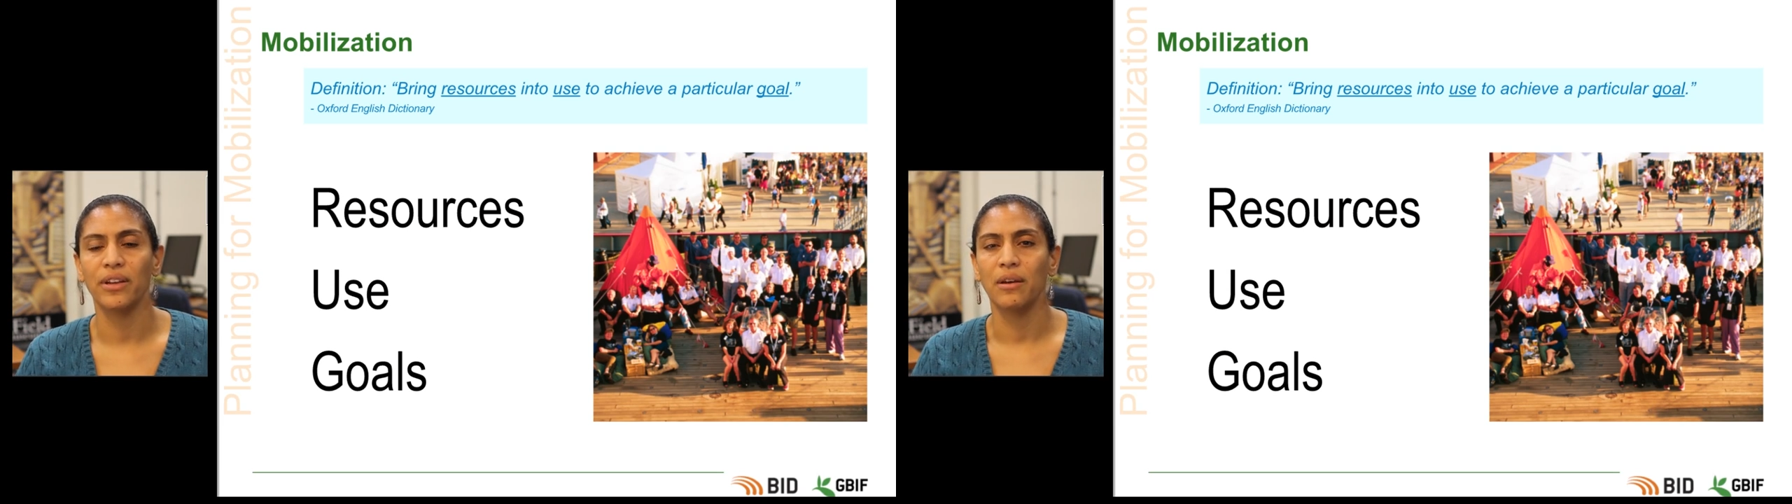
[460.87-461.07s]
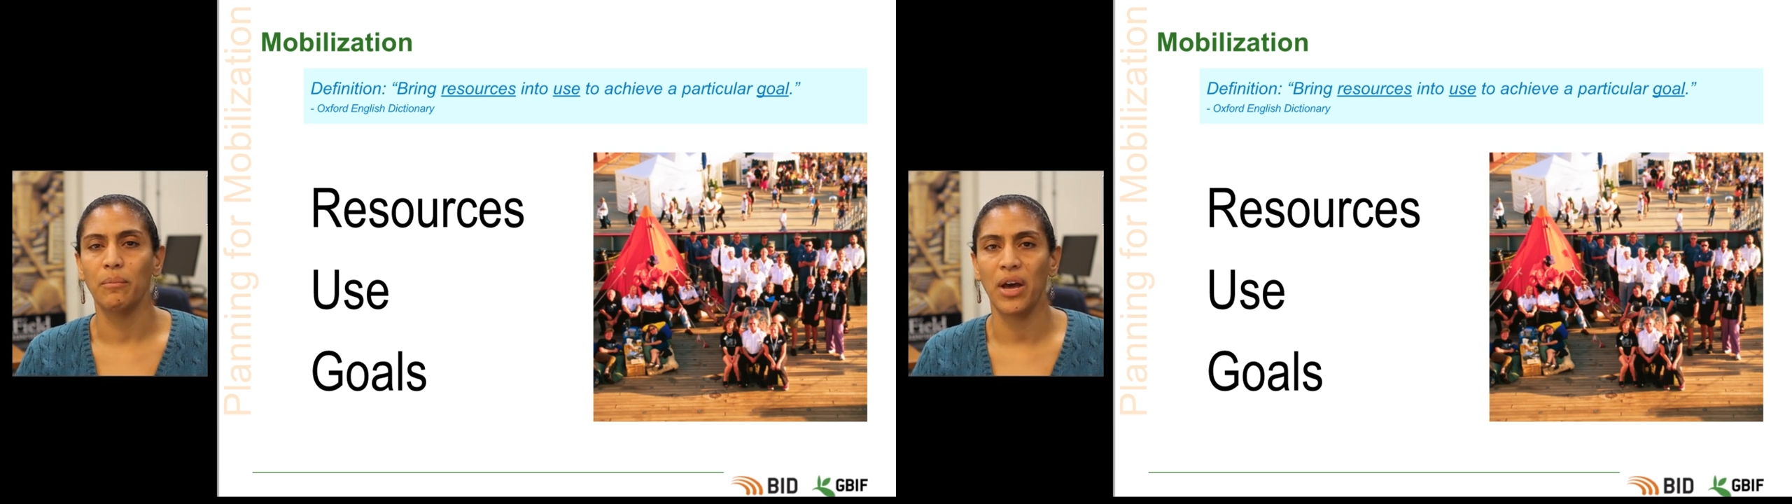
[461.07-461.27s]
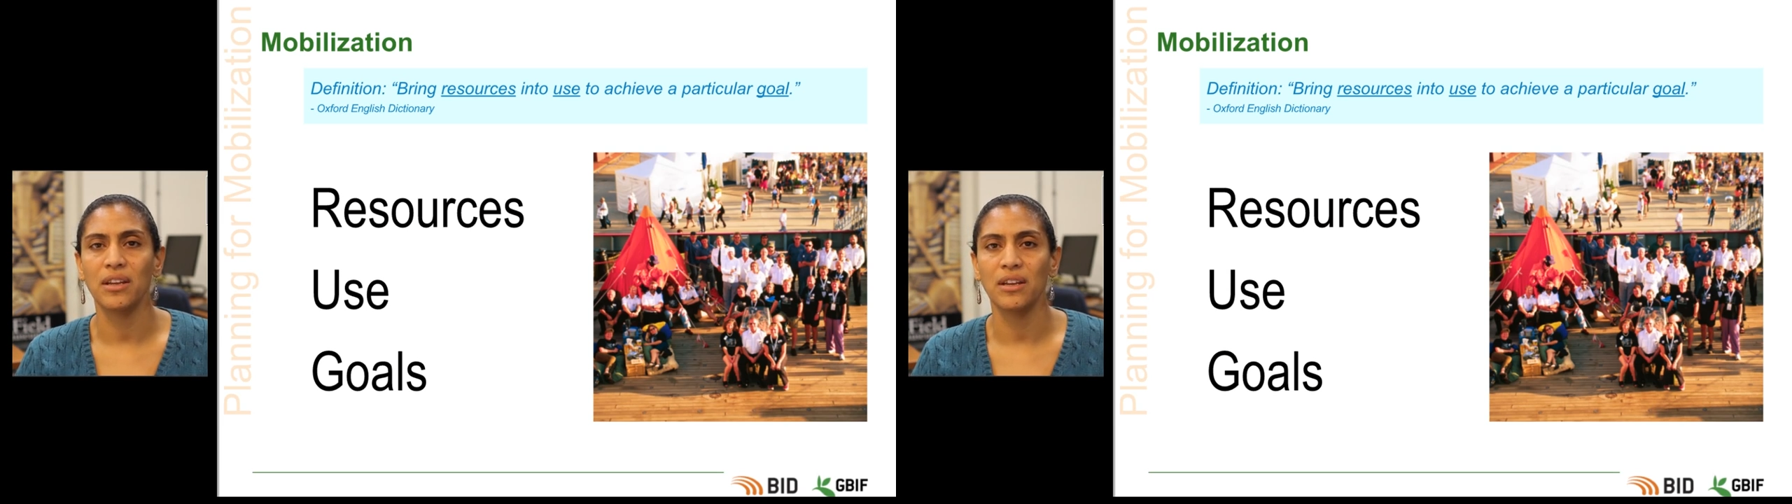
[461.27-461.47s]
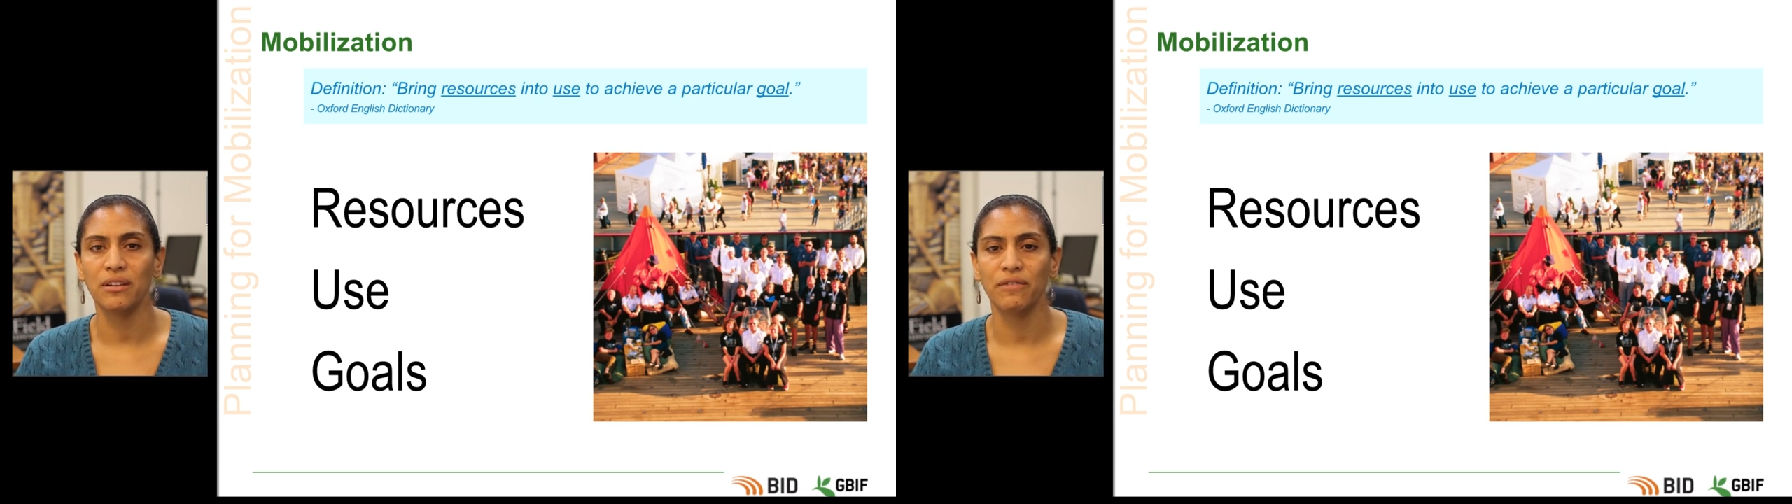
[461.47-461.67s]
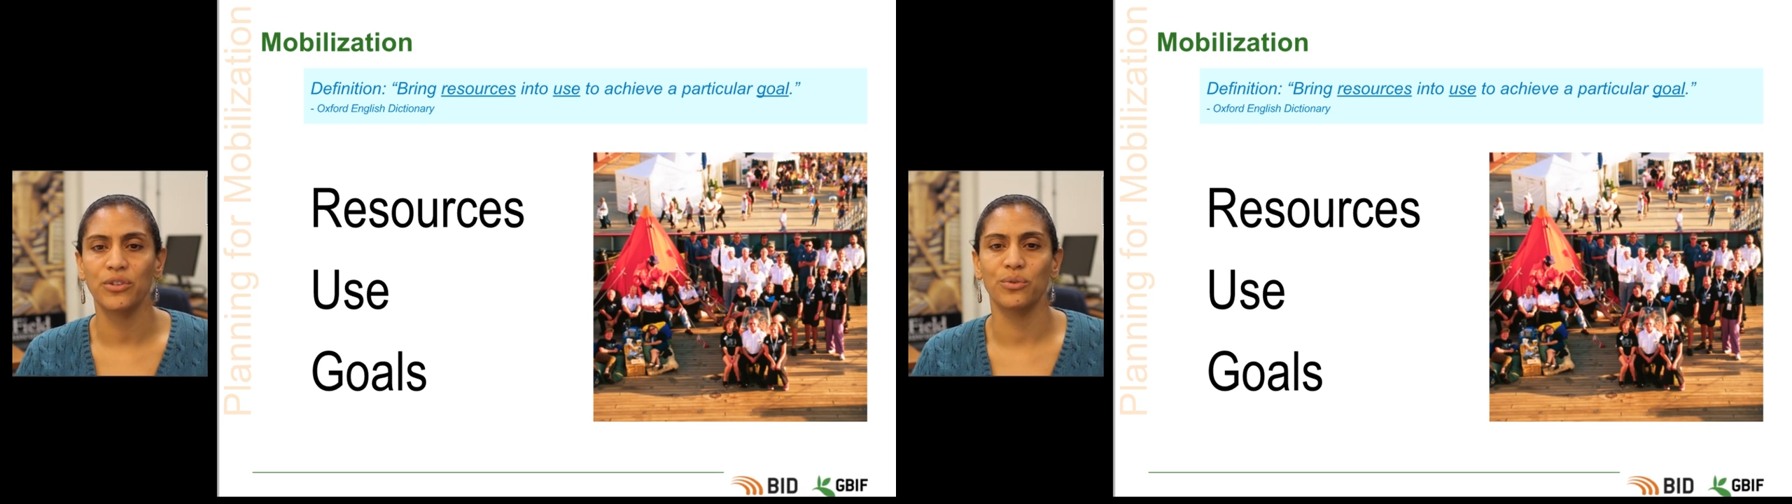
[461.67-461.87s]
by the
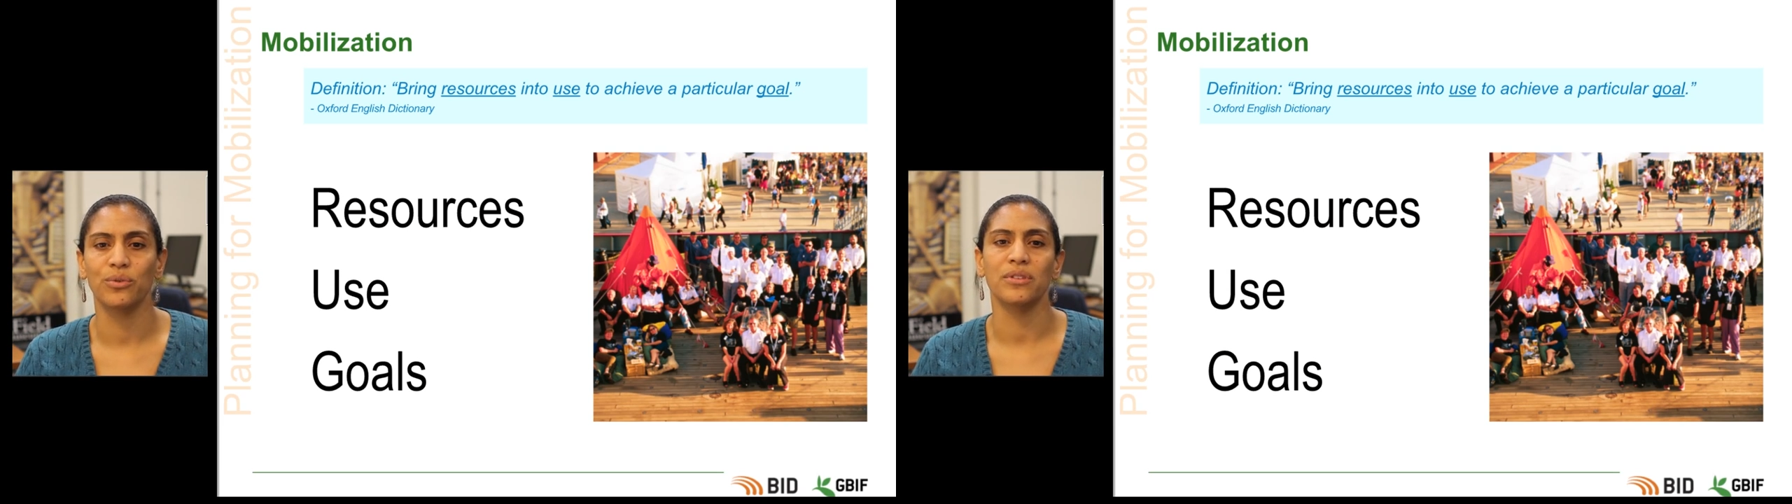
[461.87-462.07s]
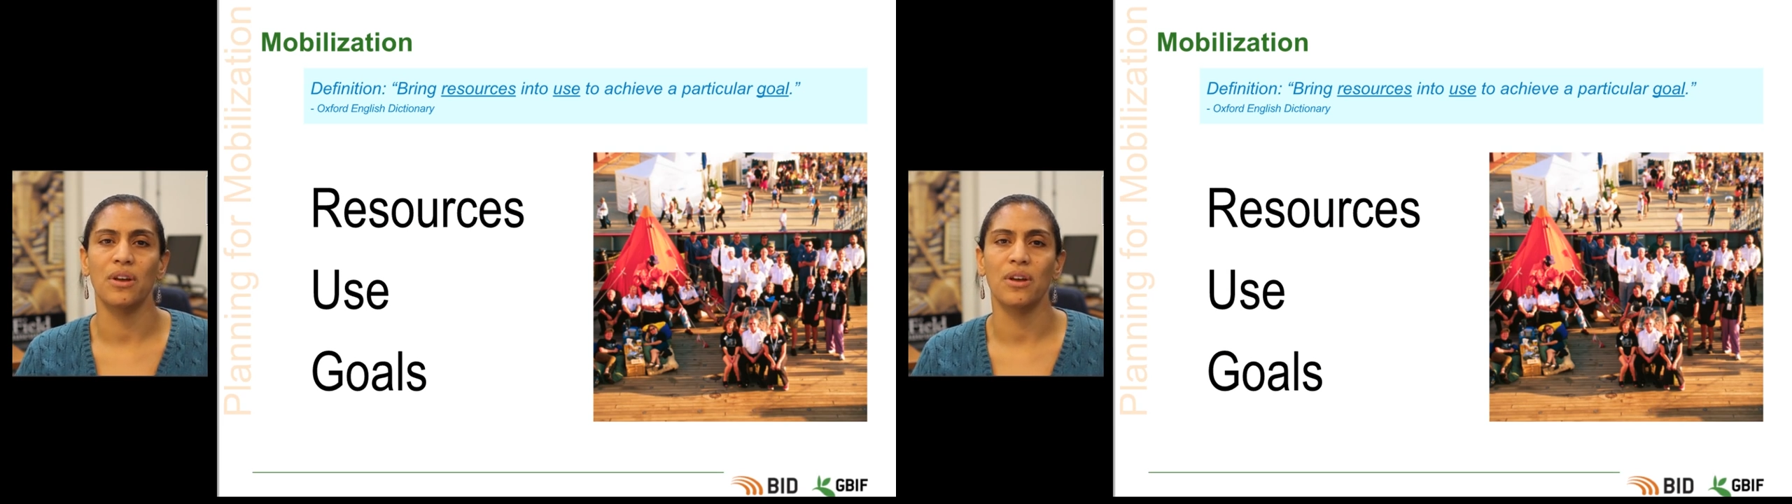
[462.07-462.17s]
individuals